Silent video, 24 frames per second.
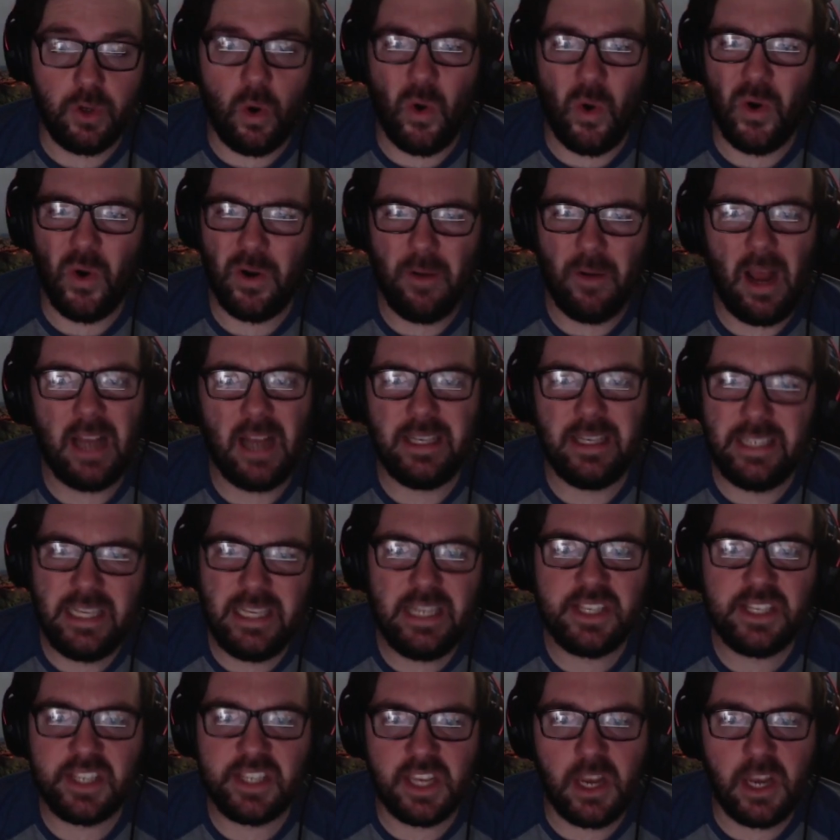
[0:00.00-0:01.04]
or a
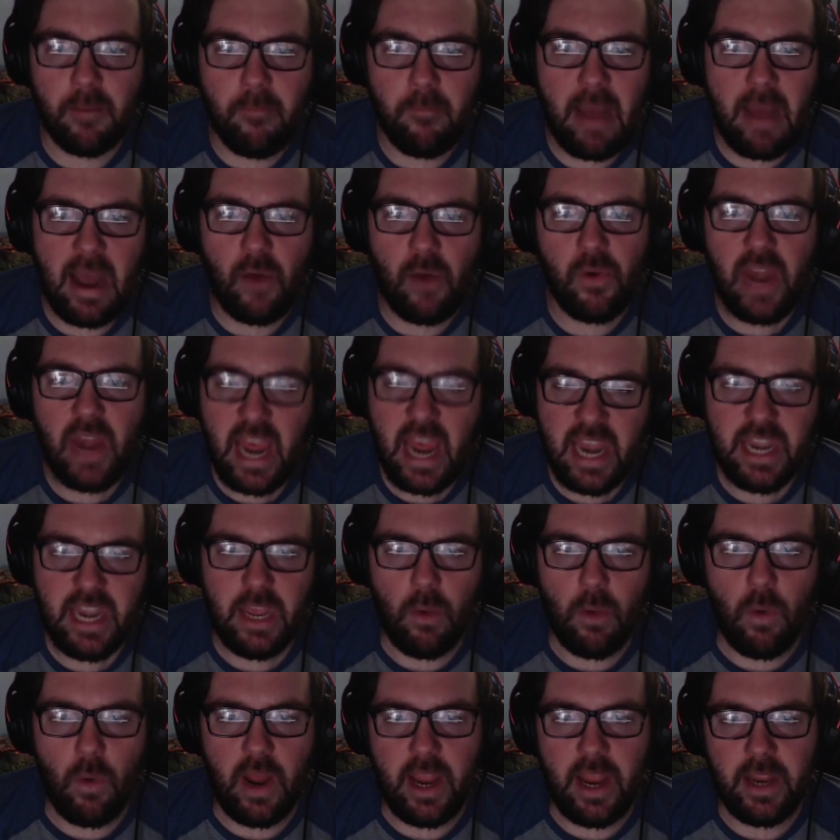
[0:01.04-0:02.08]
decent amount
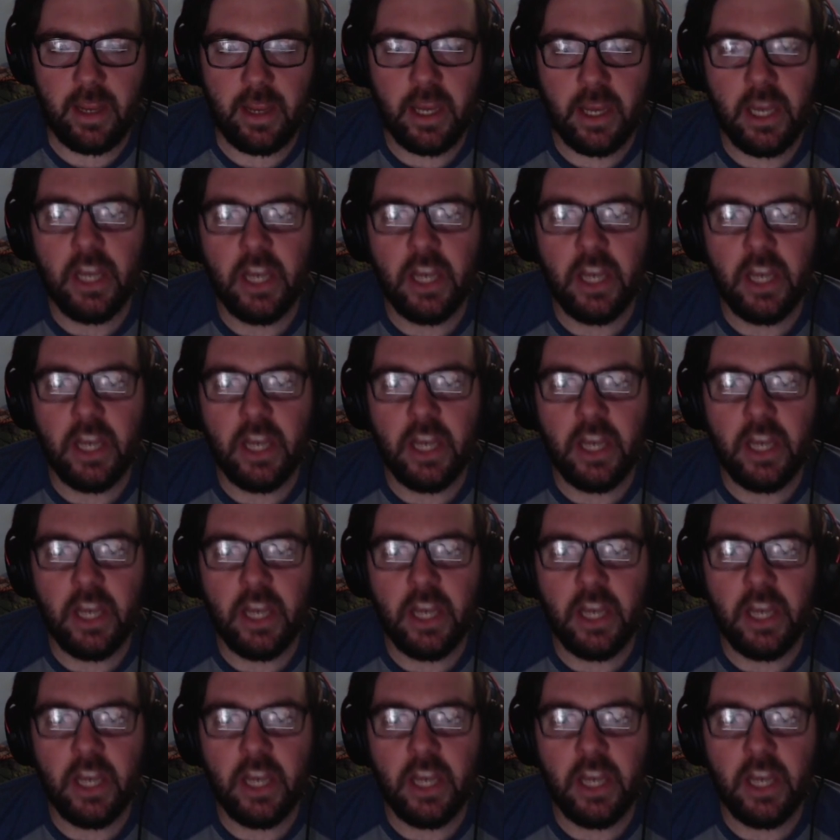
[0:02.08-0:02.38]
anyway.